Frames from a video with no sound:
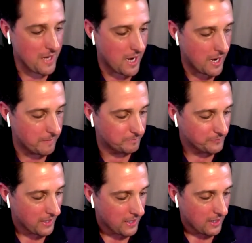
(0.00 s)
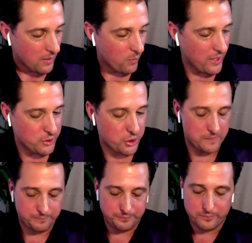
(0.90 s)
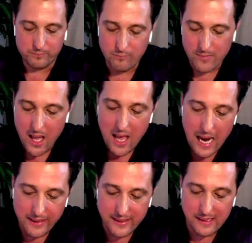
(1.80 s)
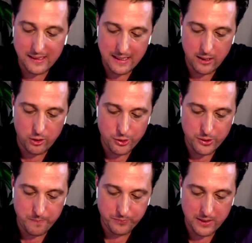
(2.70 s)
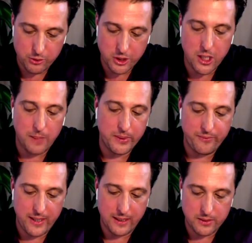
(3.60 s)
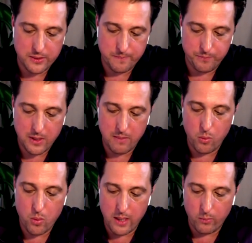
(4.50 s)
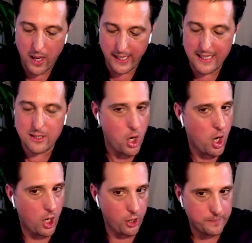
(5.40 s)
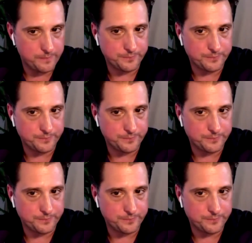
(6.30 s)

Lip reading: um, which I think that there's a couple of things. Number one, writing is hard.